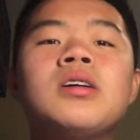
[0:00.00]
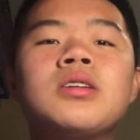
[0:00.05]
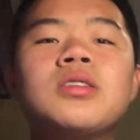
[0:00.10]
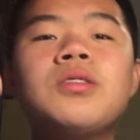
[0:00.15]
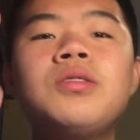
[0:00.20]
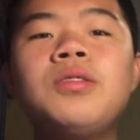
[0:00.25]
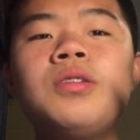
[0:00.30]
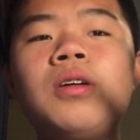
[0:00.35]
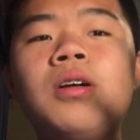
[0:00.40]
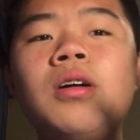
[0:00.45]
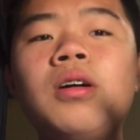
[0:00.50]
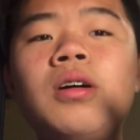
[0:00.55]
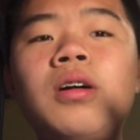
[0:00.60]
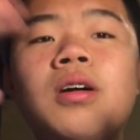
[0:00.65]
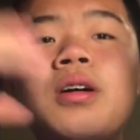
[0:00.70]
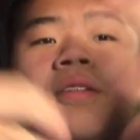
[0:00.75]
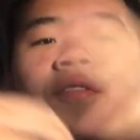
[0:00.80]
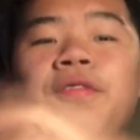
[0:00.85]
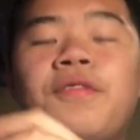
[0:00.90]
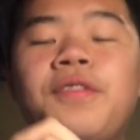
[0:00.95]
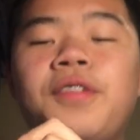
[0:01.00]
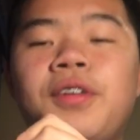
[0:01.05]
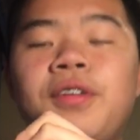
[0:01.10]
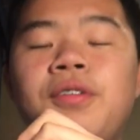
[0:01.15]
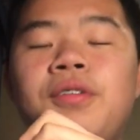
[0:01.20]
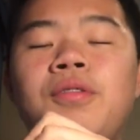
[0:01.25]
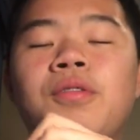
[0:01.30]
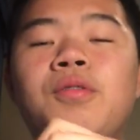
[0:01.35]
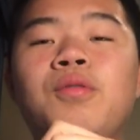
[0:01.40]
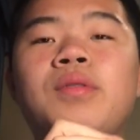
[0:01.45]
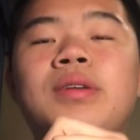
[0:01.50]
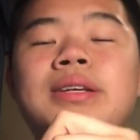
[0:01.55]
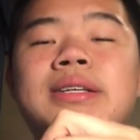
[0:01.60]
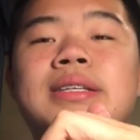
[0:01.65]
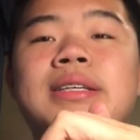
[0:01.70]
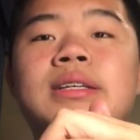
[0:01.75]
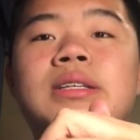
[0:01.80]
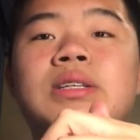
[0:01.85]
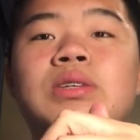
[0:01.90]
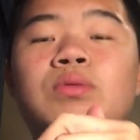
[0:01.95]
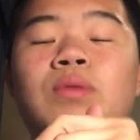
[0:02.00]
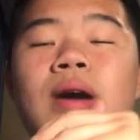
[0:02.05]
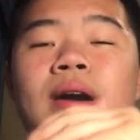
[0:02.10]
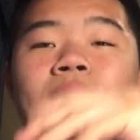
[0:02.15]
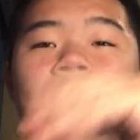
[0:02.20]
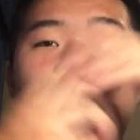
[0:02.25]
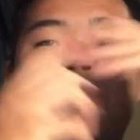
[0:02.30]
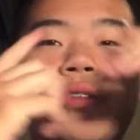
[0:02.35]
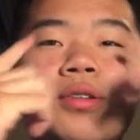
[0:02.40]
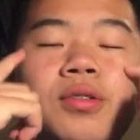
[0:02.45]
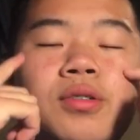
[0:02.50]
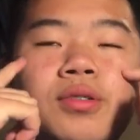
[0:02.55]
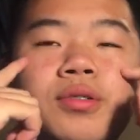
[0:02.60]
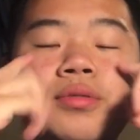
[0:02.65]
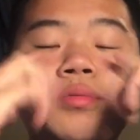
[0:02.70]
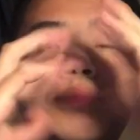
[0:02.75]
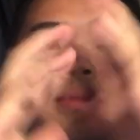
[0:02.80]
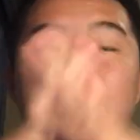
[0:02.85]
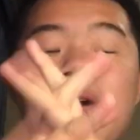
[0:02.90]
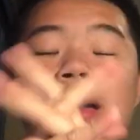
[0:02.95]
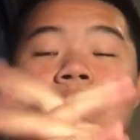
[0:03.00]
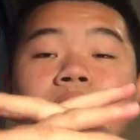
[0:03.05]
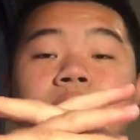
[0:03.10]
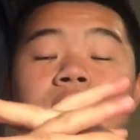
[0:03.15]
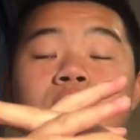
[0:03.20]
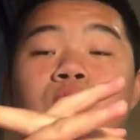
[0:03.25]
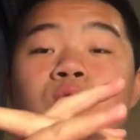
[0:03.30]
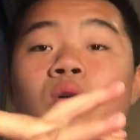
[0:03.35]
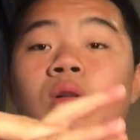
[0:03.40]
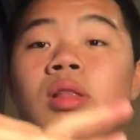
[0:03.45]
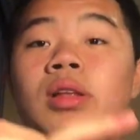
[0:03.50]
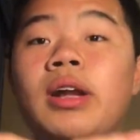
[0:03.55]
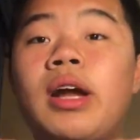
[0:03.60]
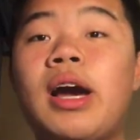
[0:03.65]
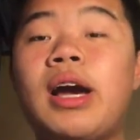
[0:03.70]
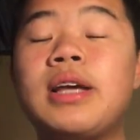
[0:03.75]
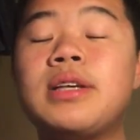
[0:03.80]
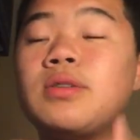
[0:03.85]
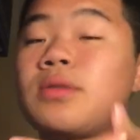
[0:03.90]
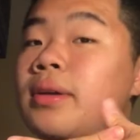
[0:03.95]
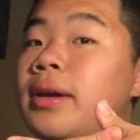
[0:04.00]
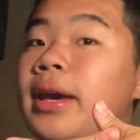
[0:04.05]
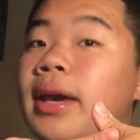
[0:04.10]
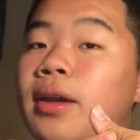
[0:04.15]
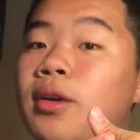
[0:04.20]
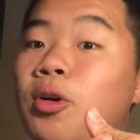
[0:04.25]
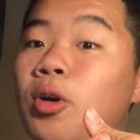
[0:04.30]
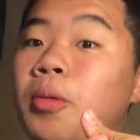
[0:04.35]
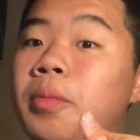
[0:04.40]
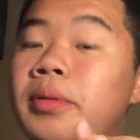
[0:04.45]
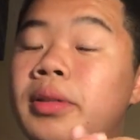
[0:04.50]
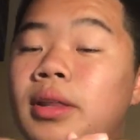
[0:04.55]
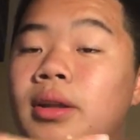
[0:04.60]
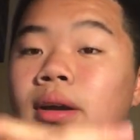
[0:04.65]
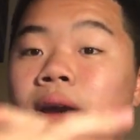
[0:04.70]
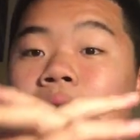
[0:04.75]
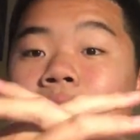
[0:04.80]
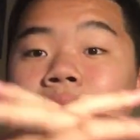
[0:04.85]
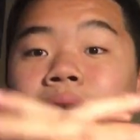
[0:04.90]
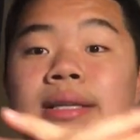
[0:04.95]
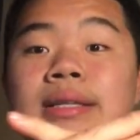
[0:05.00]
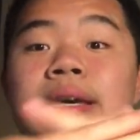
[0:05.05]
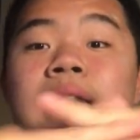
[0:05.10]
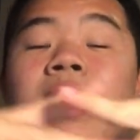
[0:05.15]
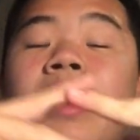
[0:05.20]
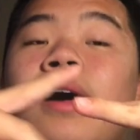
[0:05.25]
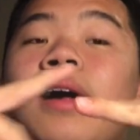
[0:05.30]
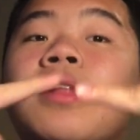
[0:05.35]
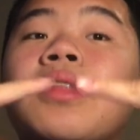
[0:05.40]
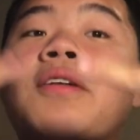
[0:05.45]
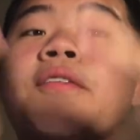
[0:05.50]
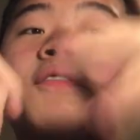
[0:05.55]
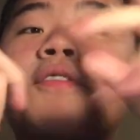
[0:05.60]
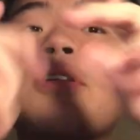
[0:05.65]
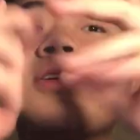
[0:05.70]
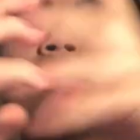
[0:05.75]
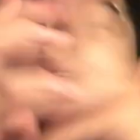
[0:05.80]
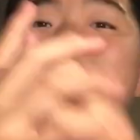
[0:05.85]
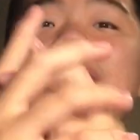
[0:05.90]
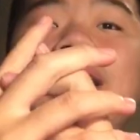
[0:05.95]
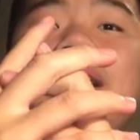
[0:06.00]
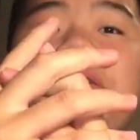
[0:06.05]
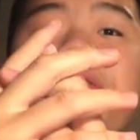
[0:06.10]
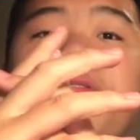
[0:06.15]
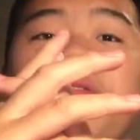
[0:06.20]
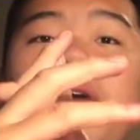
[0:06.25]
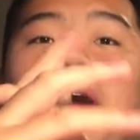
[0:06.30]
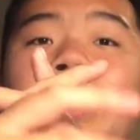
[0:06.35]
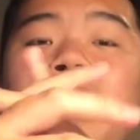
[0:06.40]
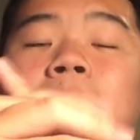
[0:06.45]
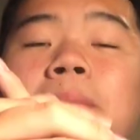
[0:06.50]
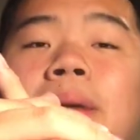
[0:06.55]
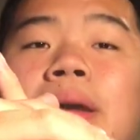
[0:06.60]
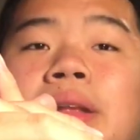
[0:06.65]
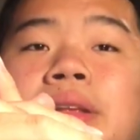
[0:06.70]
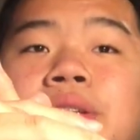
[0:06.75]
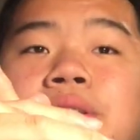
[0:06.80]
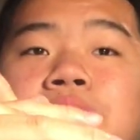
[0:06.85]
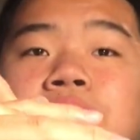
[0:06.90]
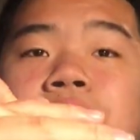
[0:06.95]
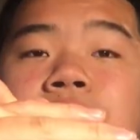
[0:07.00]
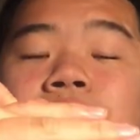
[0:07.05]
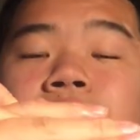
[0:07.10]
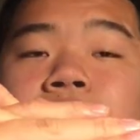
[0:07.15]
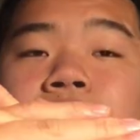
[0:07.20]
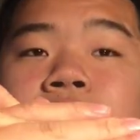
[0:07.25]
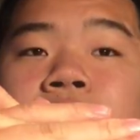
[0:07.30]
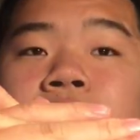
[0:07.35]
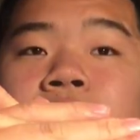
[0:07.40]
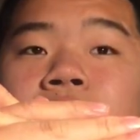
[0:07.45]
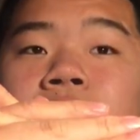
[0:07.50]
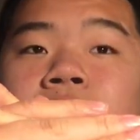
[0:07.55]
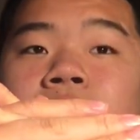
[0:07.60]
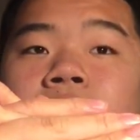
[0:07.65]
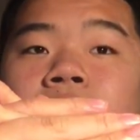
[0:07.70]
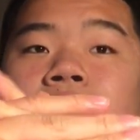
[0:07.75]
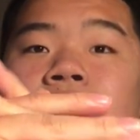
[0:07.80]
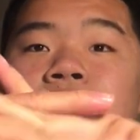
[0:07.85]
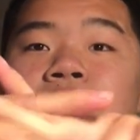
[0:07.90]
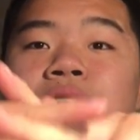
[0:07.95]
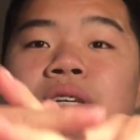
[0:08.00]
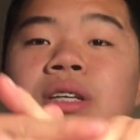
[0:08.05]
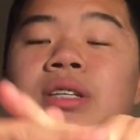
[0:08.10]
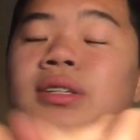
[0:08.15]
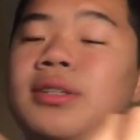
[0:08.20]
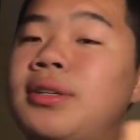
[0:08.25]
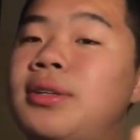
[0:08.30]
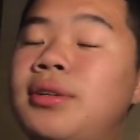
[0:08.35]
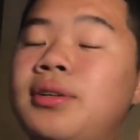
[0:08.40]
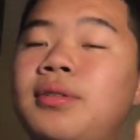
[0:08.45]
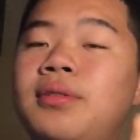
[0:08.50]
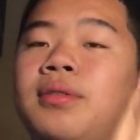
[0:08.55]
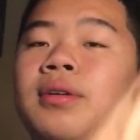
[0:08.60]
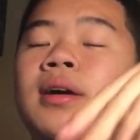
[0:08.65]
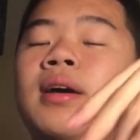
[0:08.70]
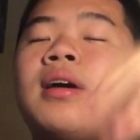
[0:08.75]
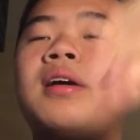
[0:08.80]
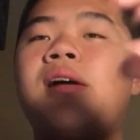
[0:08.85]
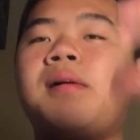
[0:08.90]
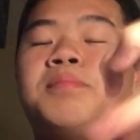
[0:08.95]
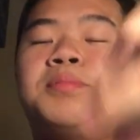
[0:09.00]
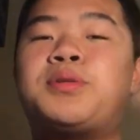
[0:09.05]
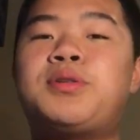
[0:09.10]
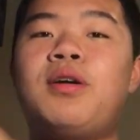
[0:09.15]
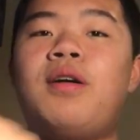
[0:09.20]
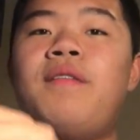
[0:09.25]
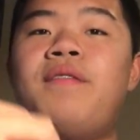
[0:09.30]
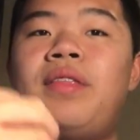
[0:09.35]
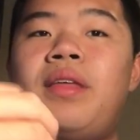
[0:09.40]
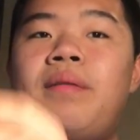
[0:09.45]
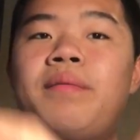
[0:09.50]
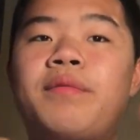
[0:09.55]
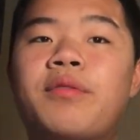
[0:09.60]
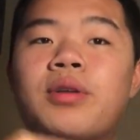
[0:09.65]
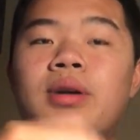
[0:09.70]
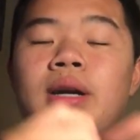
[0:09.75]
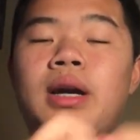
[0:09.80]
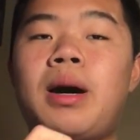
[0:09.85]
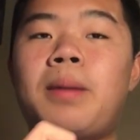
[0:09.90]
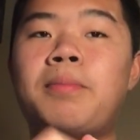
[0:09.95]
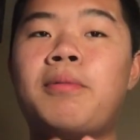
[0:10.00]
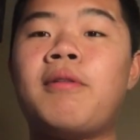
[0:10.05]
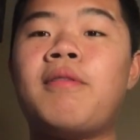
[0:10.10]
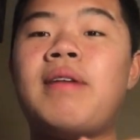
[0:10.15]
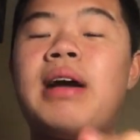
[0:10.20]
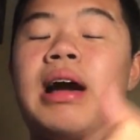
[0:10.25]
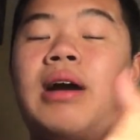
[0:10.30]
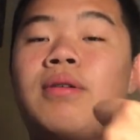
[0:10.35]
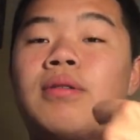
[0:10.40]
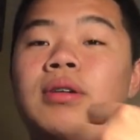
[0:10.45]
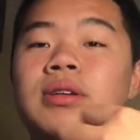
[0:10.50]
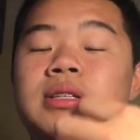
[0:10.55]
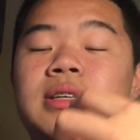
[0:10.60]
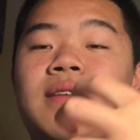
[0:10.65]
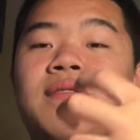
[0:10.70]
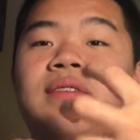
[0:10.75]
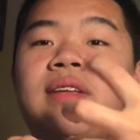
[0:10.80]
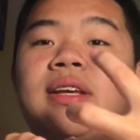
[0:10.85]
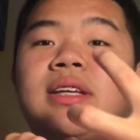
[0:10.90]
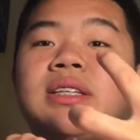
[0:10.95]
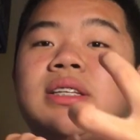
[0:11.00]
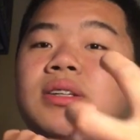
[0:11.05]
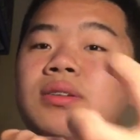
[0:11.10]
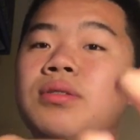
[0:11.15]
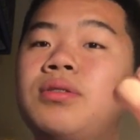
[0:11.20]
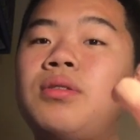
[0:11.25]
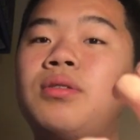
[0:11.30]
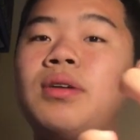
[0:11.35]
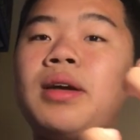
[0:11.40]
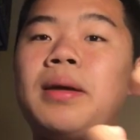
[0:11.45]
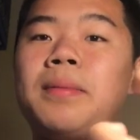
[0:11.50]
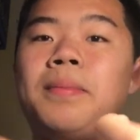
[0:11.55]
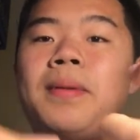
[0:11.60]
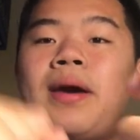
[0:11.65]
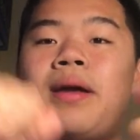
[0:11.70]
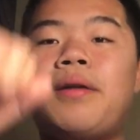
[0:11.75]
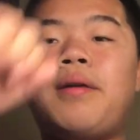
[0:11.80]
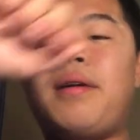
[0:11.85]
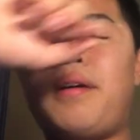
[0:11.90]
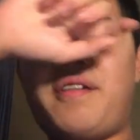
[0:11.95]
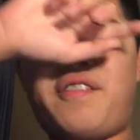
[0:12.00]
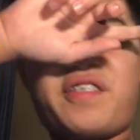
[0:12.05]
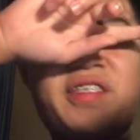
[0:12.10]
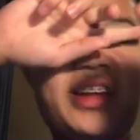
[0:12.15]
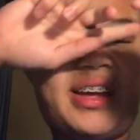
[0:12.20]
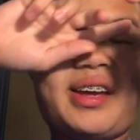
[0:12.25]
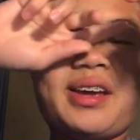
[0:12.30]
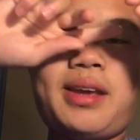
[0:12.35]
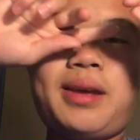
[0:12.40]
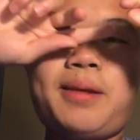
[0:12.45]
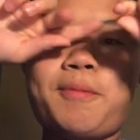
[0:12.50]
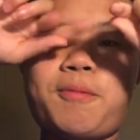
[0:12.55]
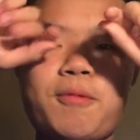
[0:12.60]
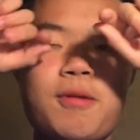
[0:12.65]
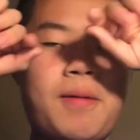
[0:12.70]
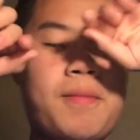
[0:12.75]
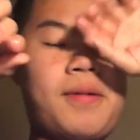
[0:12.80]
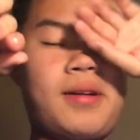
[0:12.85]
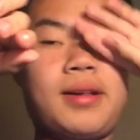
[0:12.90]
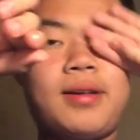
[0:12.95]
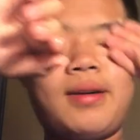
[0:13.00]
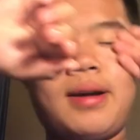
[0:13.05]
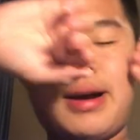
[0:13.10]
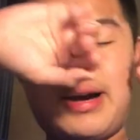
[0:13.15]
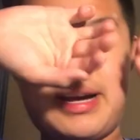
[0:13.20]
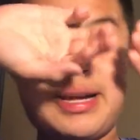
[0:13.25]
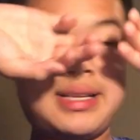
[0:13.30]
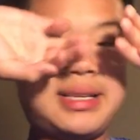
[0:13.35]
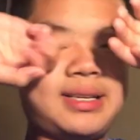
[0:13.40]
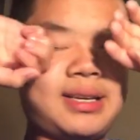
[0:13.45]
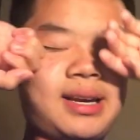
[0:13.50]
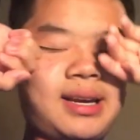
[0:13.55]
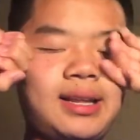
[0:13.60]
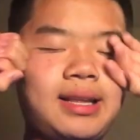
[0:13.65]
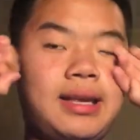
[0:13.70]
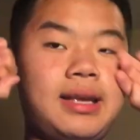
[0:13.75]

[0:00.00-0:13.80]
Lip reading: So there are a few reasons why your turtles may have swollen eyes or can't open their eyes. The first thing I would recommend you to do is just to observe them for a couple of hours. If they still don't get better, if they keep rubbing their eyes like